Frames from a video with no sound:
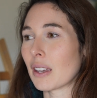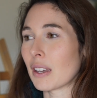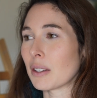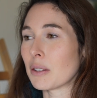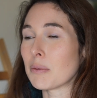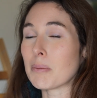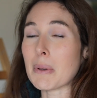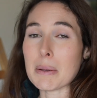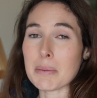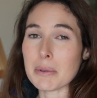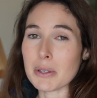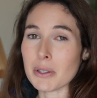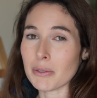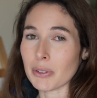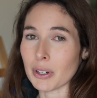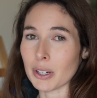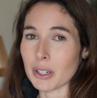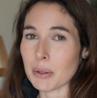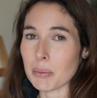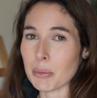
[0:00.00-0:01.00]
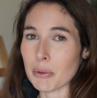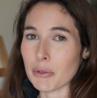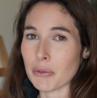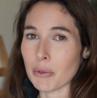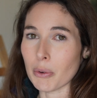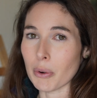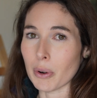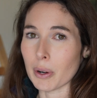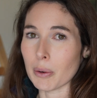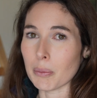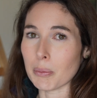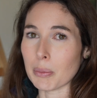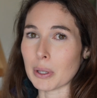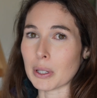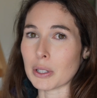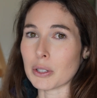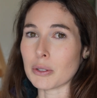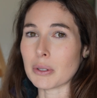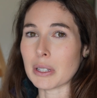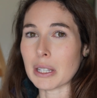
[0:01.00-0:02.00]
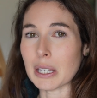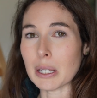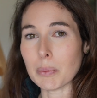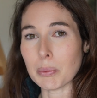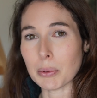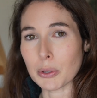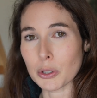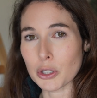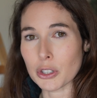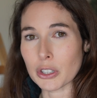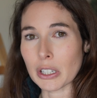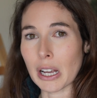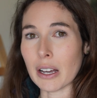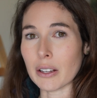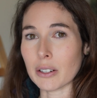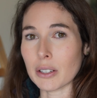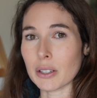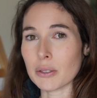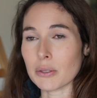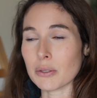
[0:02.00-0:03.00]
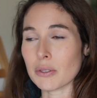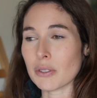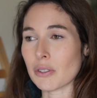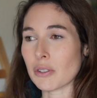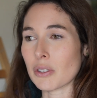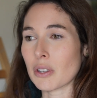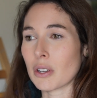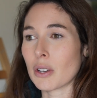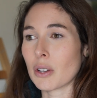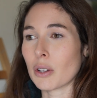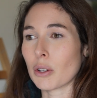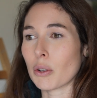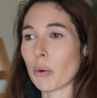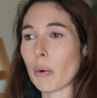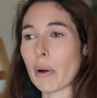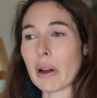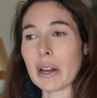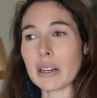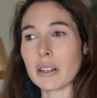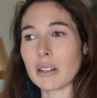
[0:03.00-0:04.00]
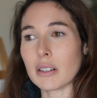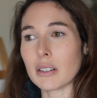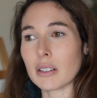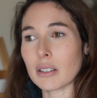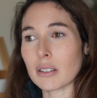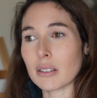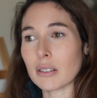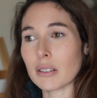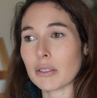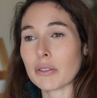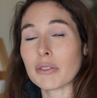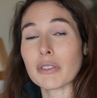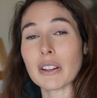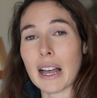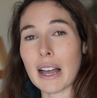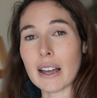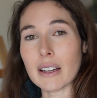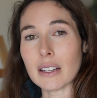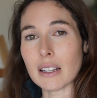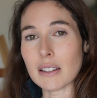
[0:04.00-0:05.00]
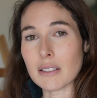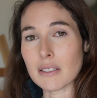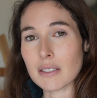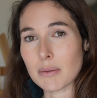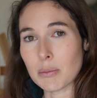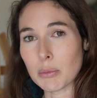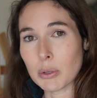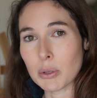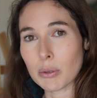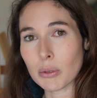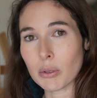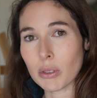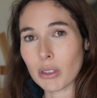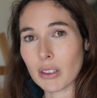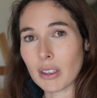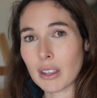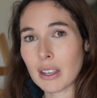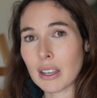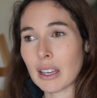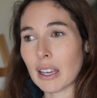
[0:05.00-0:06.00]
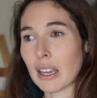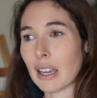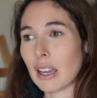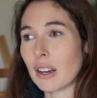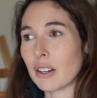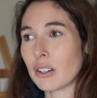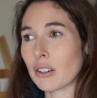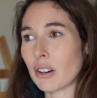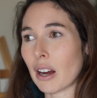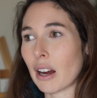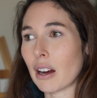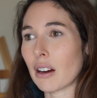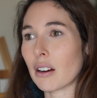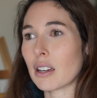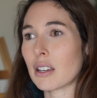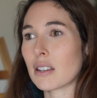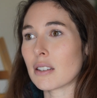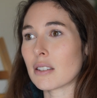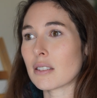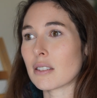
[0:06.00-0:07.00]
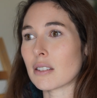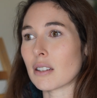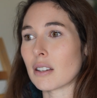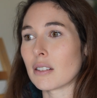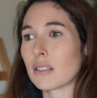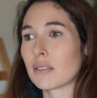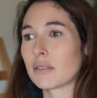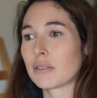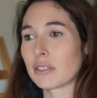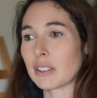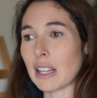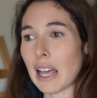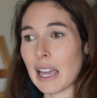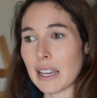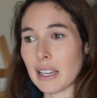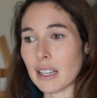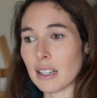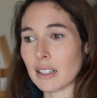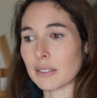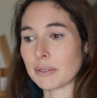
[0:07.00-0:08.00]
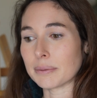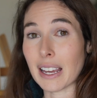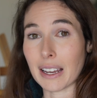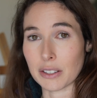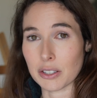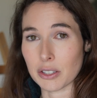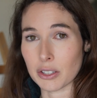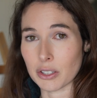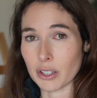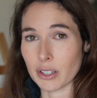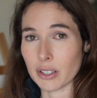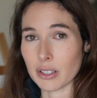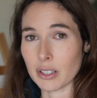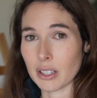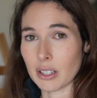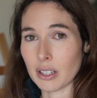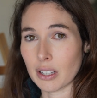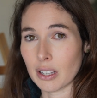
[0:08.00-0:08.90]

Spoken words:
maybe you've heard it before, but you keep your shadows quite flat and smooth and your areas of light textured.